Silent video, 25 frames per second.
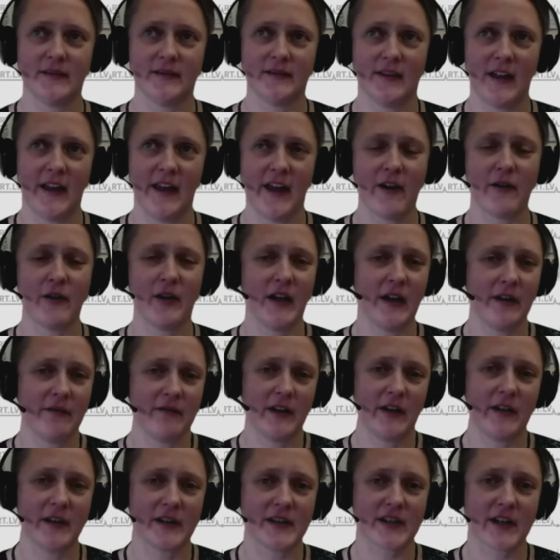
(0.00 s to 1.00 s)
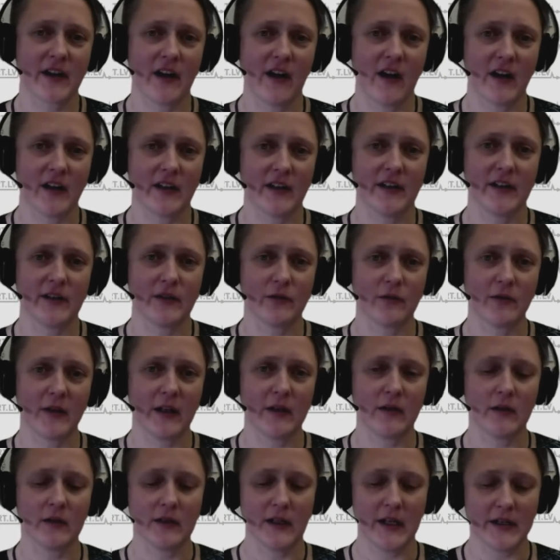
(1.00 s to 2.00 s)
area where it's harder to
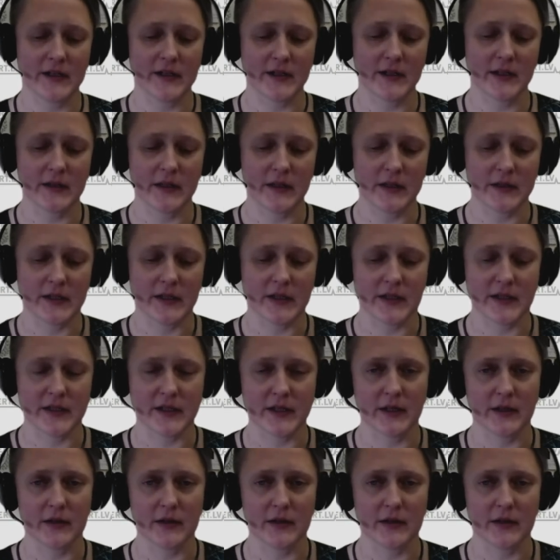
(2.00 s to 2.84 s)
recognize that it is